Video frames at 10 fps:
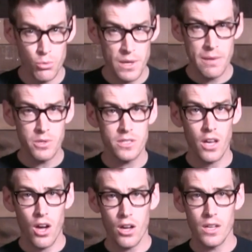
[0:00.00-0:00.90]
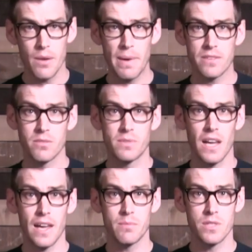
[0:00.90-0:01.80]
be able to talk about some
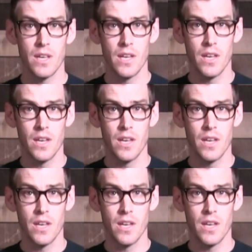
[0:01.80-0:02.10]
times